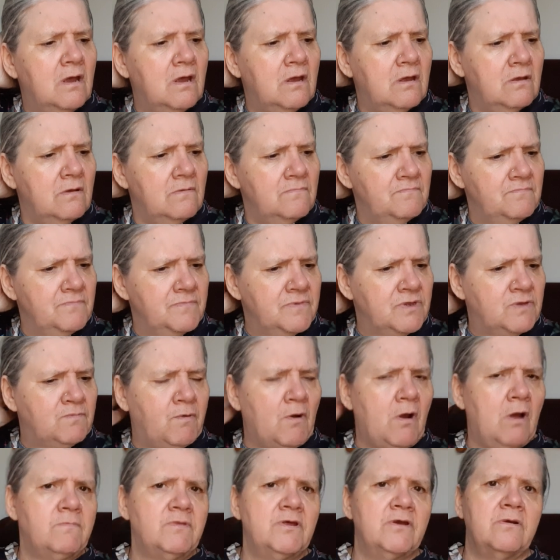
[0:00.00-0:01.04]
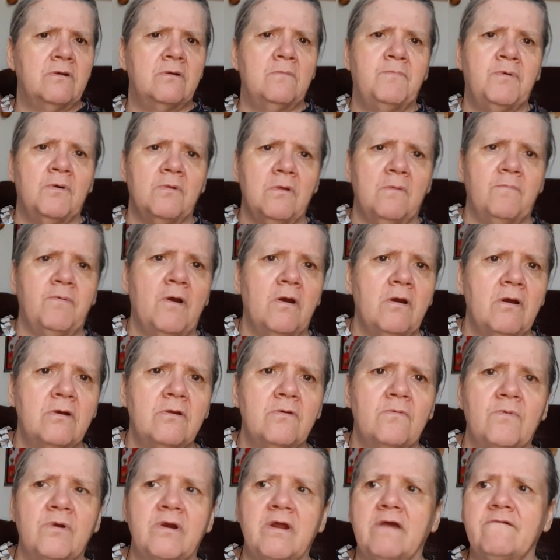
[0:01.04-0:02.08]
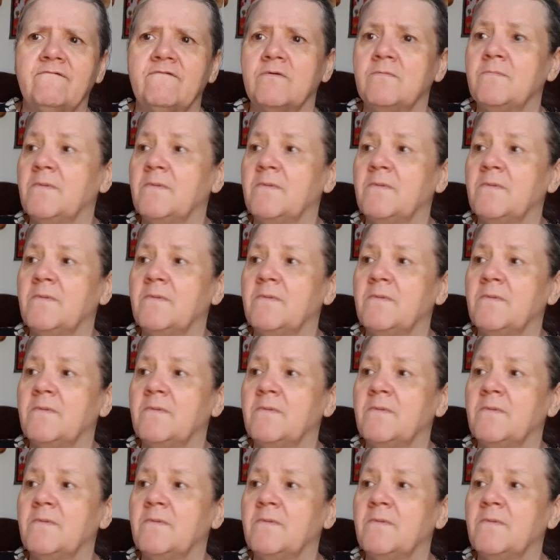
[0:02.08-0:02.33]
It's probably going to pull apart or whatever,